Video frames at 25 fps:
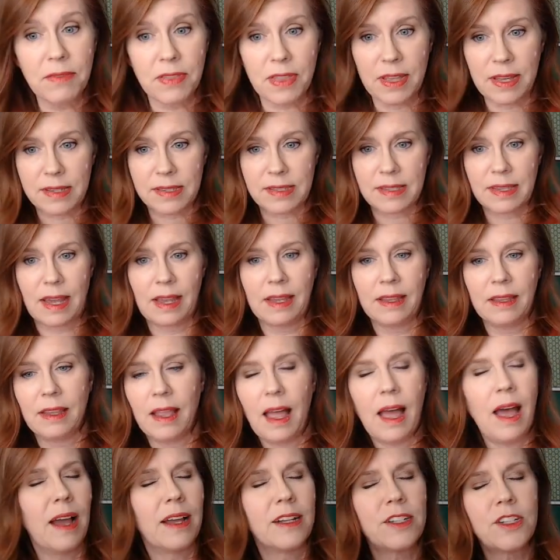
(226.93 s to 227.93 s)
this. I,
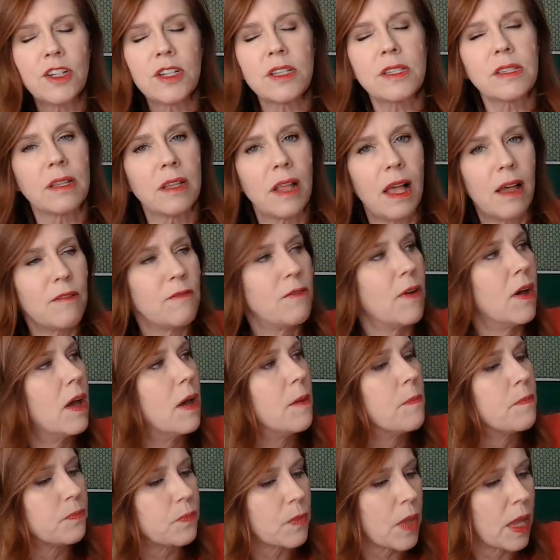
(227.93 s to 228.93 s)
I just love,
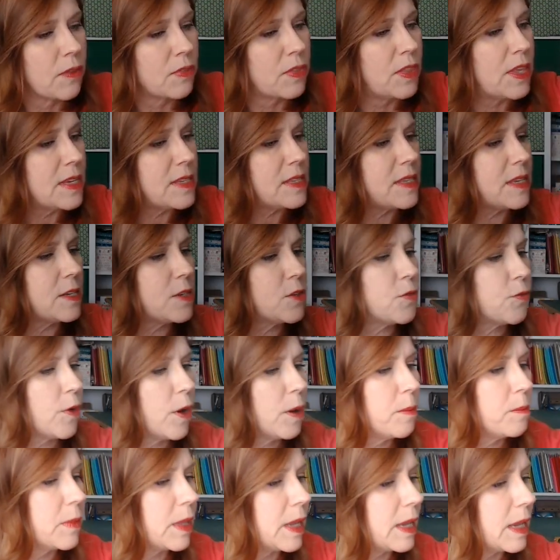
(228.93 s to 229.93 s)
this is
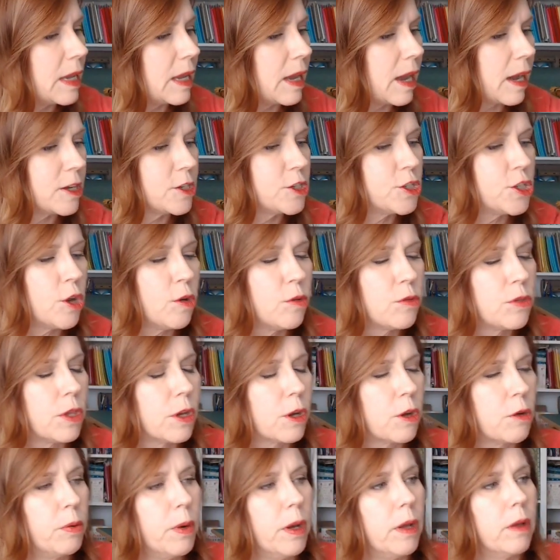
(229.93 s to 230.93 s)
from the, I showed
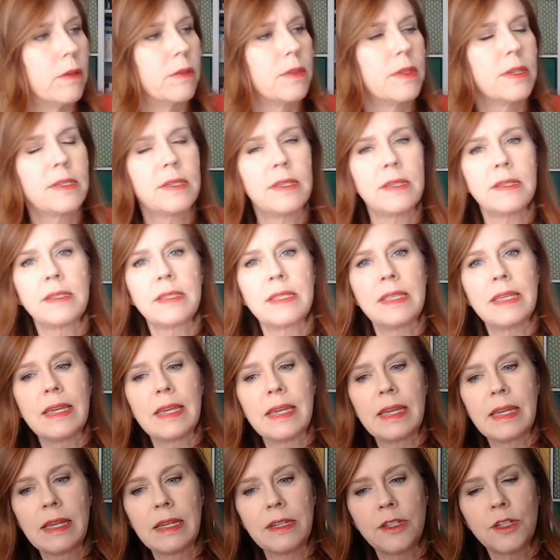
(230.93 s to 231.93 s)
the quilt. This is
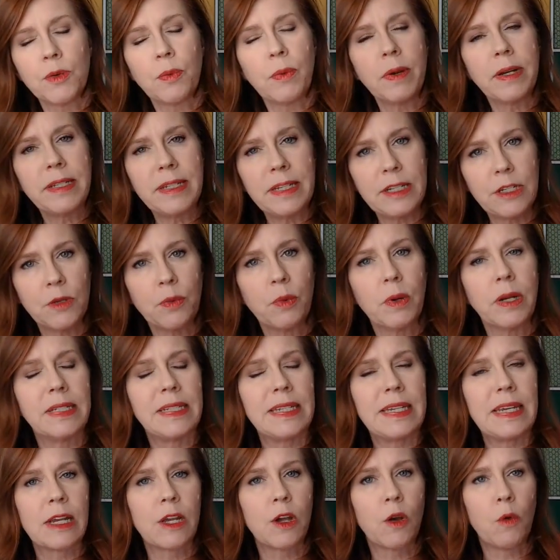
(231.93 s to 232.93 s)
the twenty
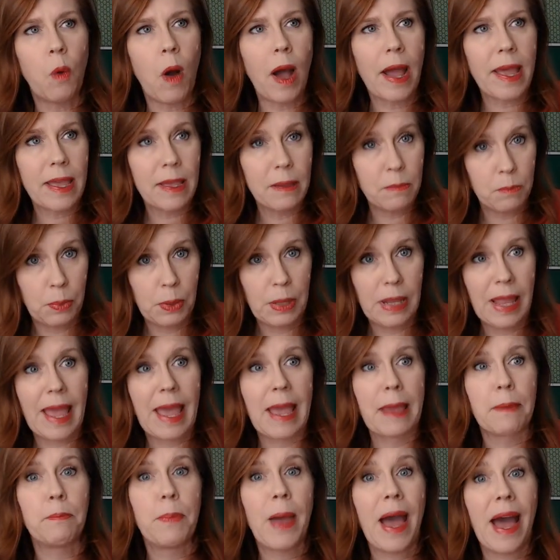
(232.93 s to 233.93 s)
twenty Quiet
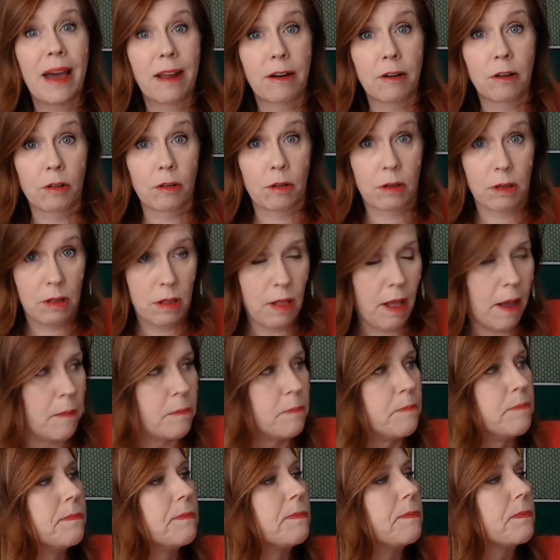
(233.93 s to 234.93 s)
Play Pattern Club.
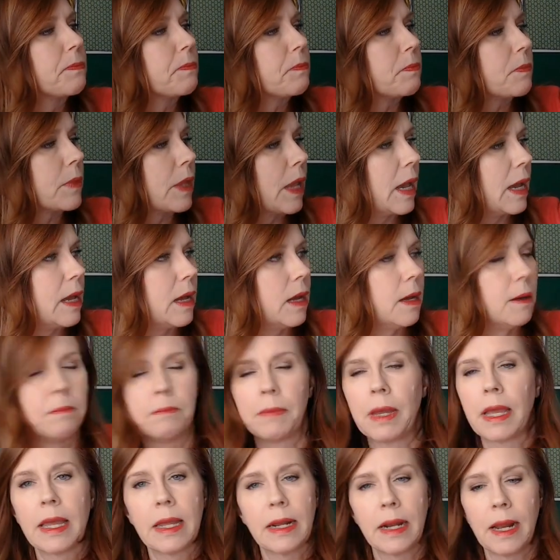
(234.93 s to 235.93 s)

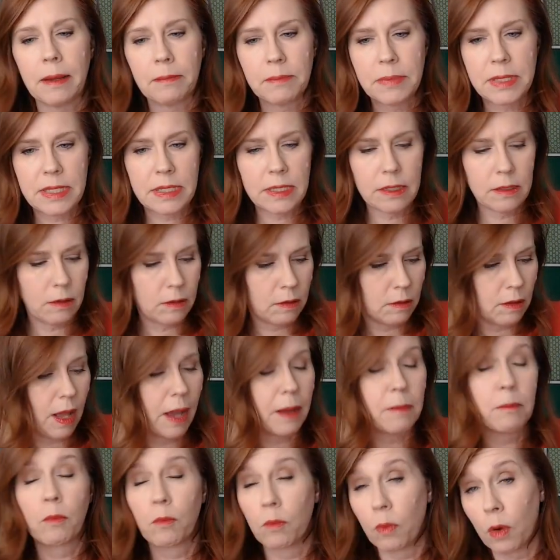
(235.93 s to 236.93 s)
Um, and I'm still,
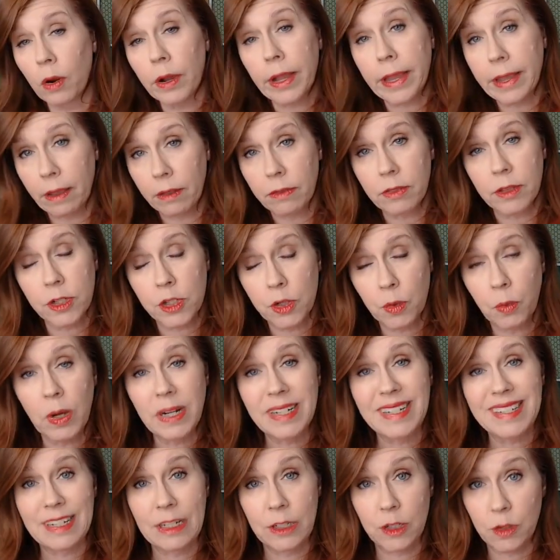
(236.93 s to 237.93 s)
I'm working on the
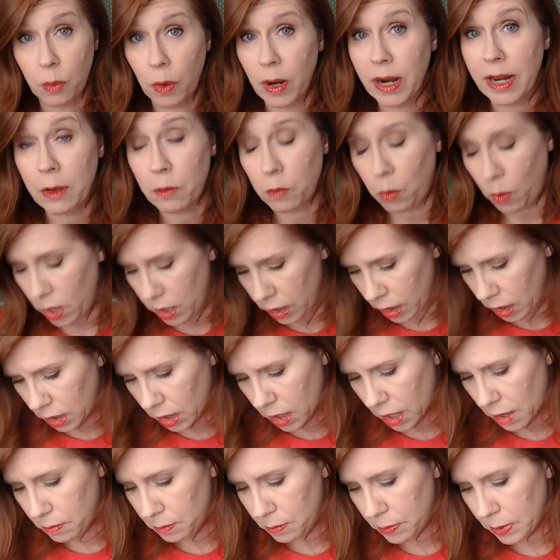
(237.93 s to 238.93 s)
twenty twenty-one
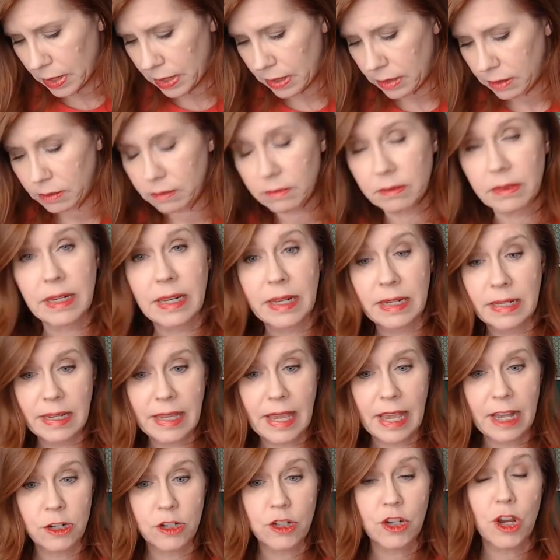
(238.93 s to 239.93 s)
club, but need to catch